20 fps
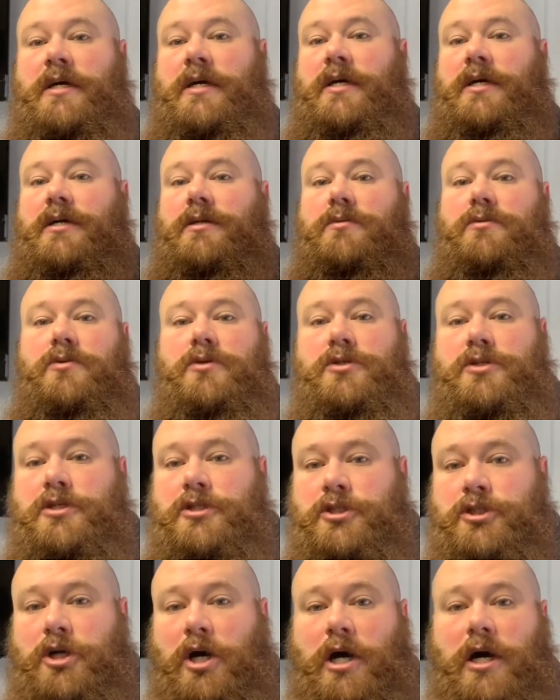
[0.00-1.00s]
lose your
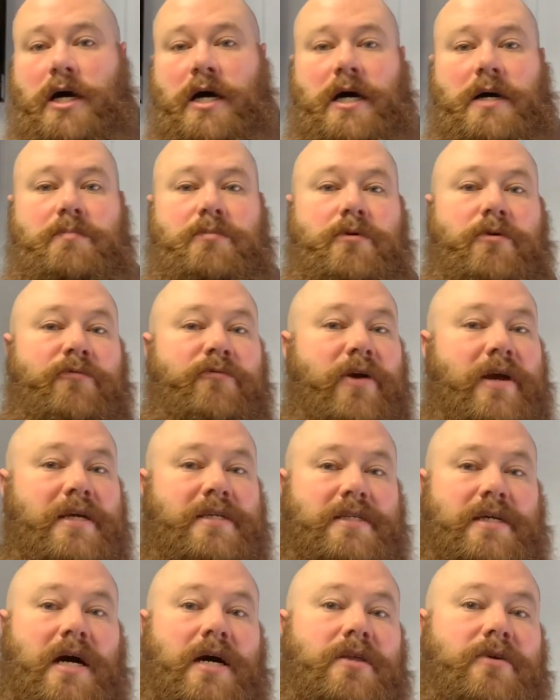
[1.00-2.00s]
job, or
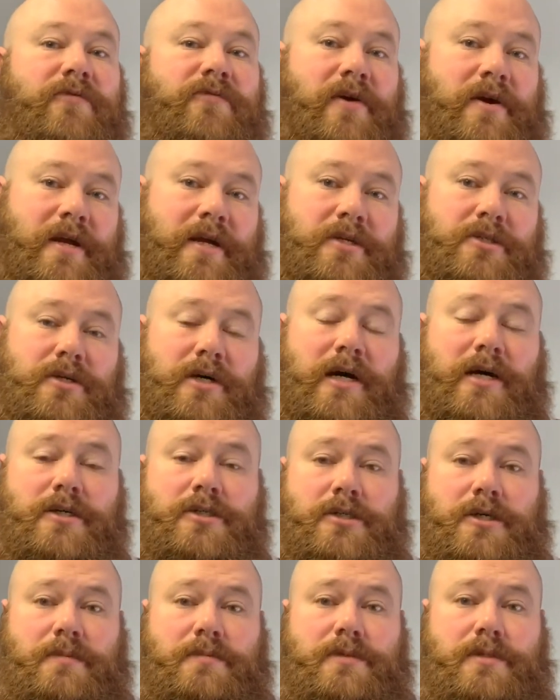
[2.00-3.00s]
face other financial
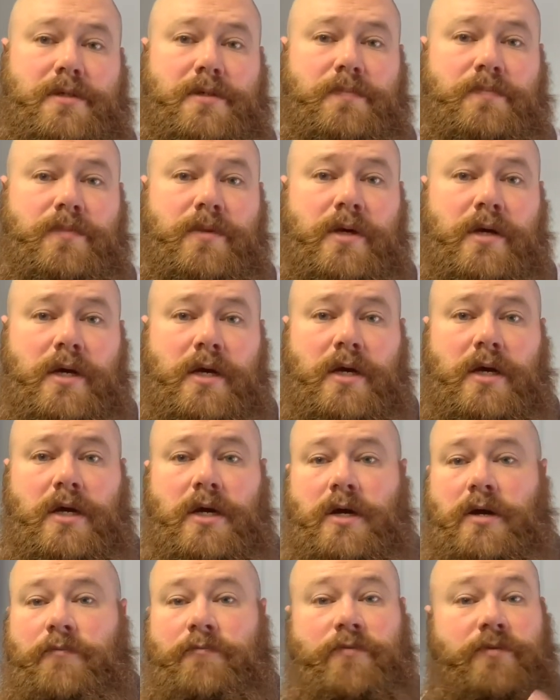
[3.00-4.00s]
hardships.
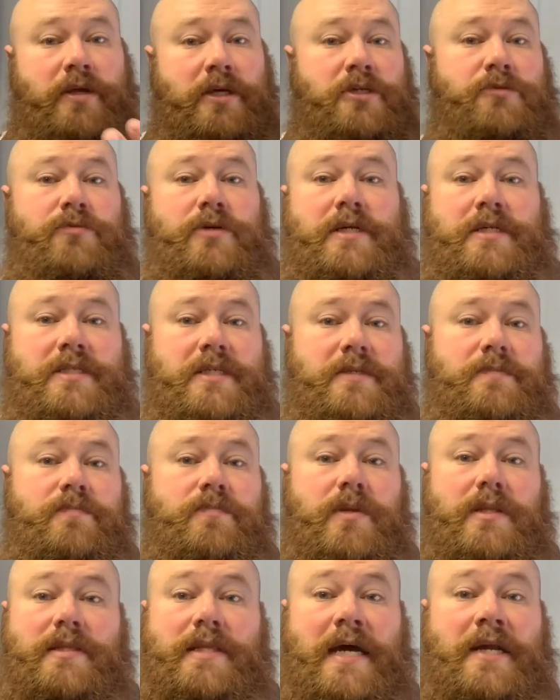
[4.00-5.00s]
For this reason,
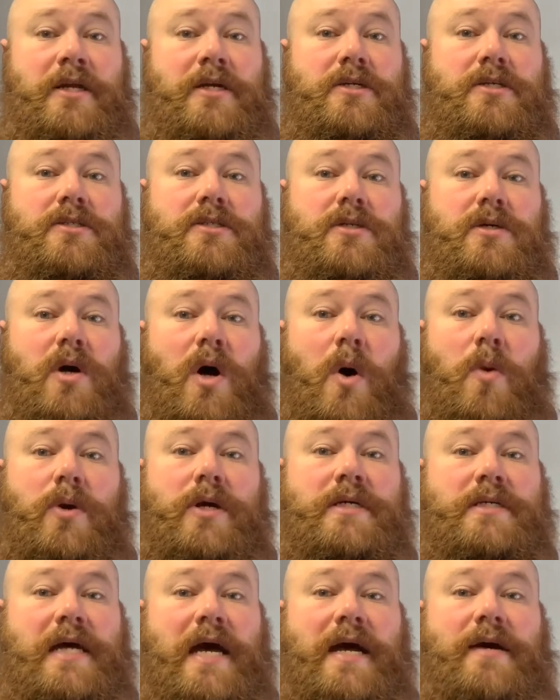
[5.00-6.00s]
lenders
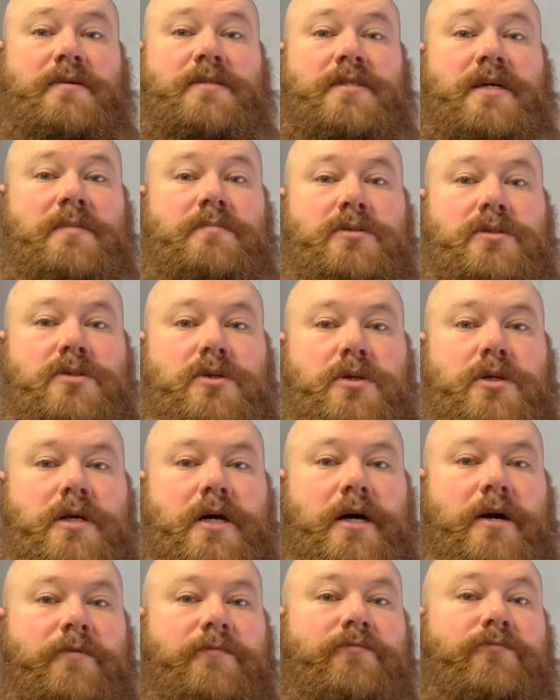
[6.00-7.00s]
always have some sort
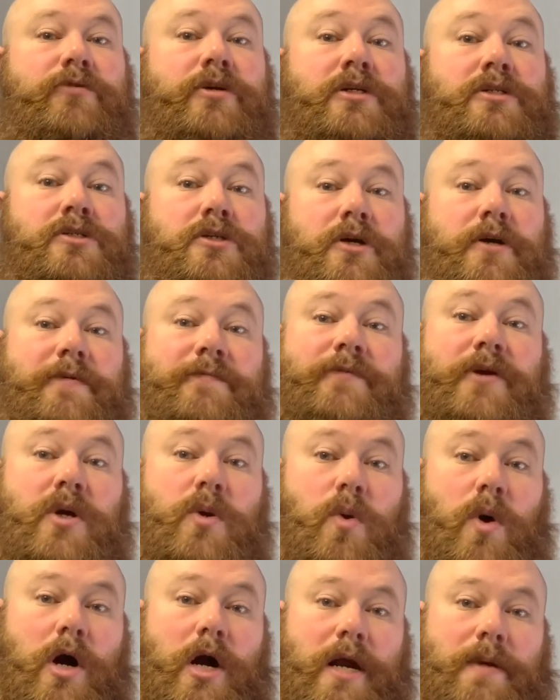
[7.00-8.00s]
of reserve
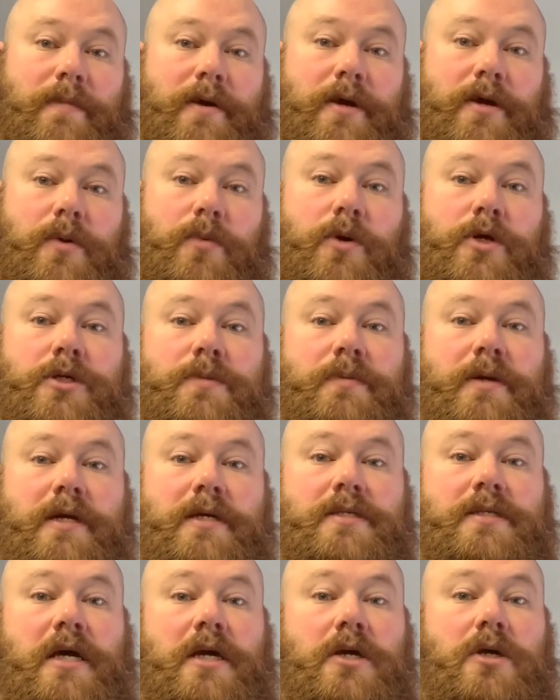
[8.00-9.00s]
requirement, which
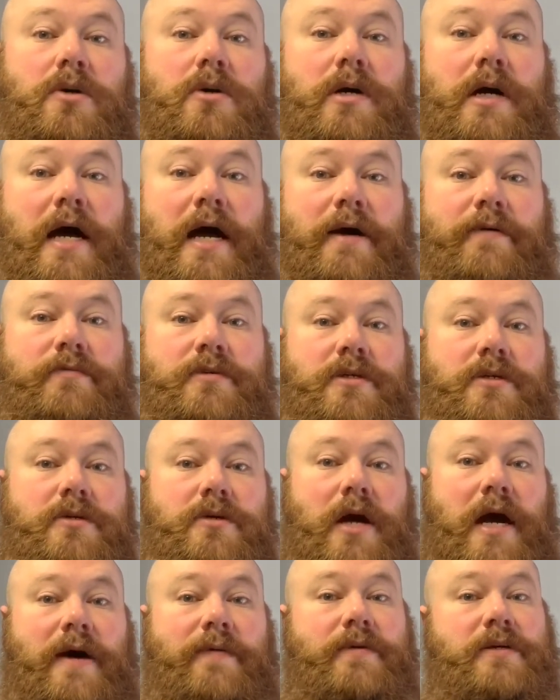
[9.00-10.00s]
means that you'll have to
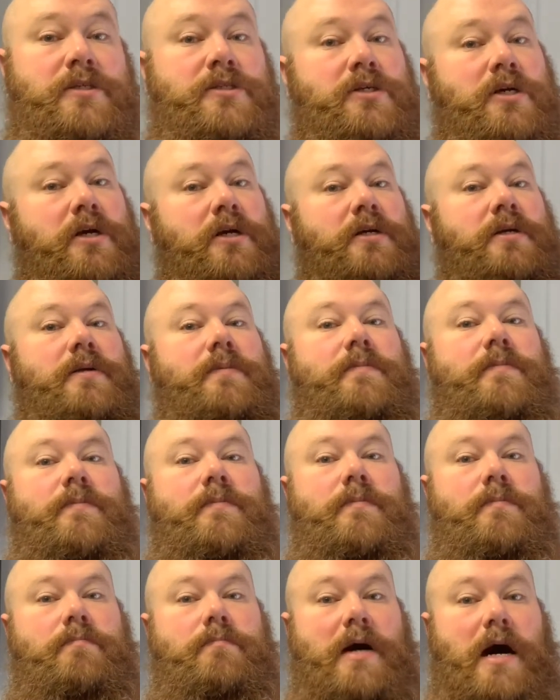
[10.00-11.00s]
have a certain
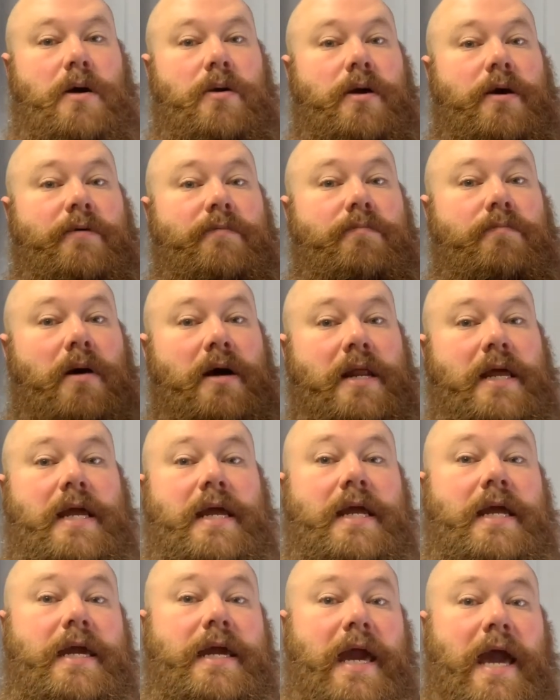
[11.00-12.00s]
amount of
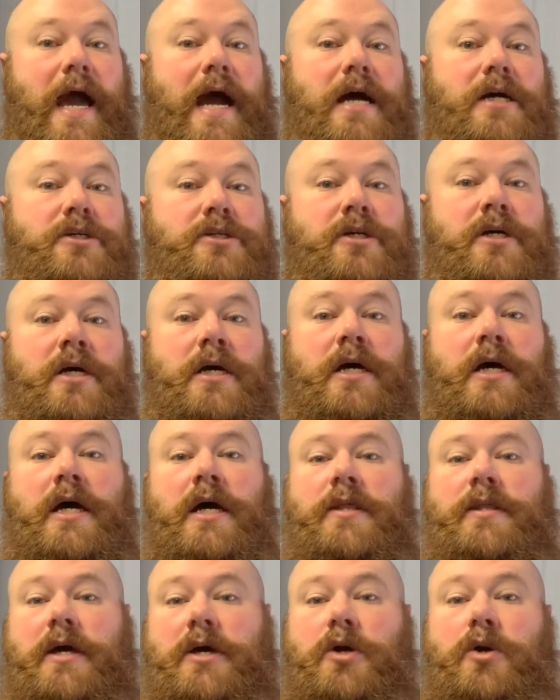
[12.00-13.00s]
money in cash
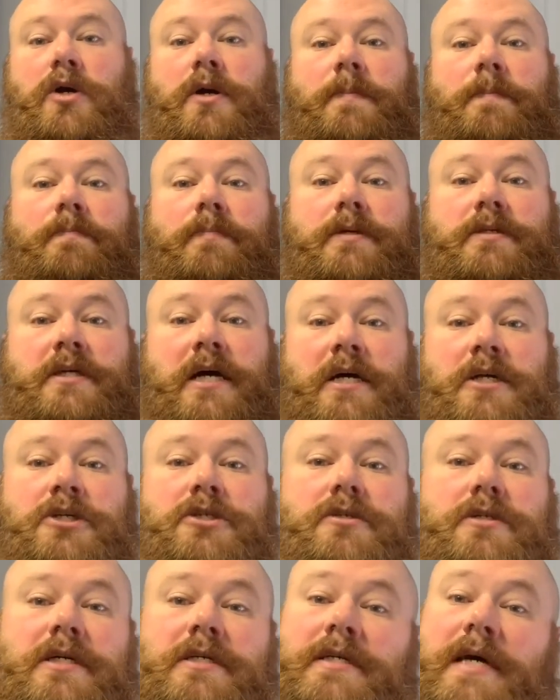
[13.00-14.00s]
that you could
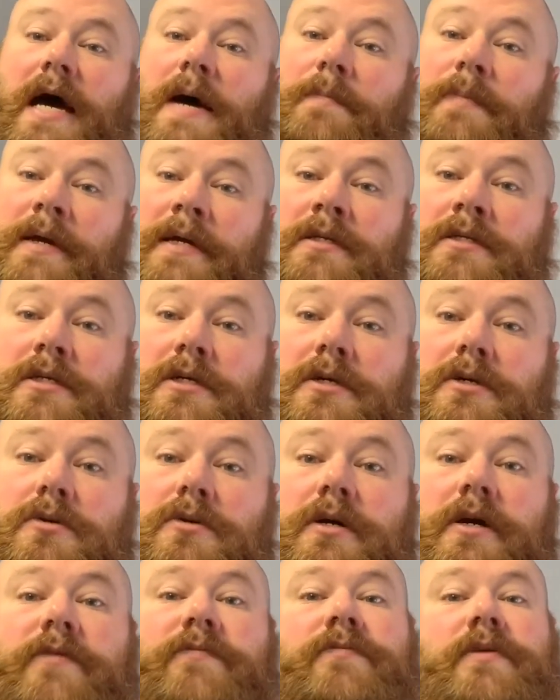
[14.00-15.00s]
potentially tap into
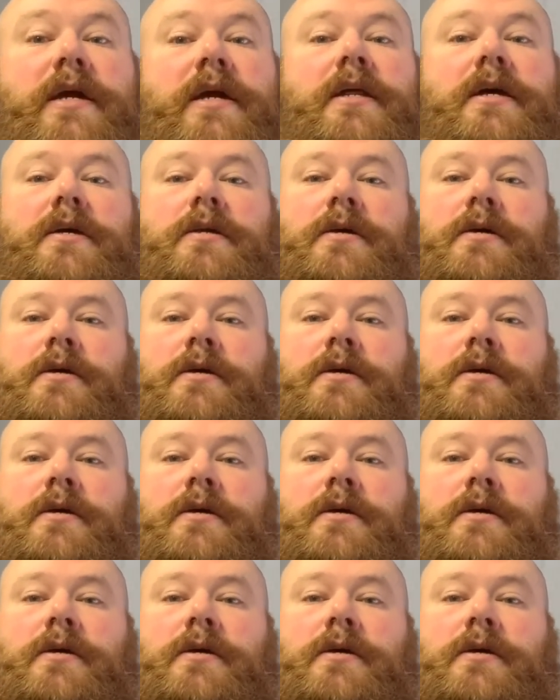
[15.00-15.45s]
if needed.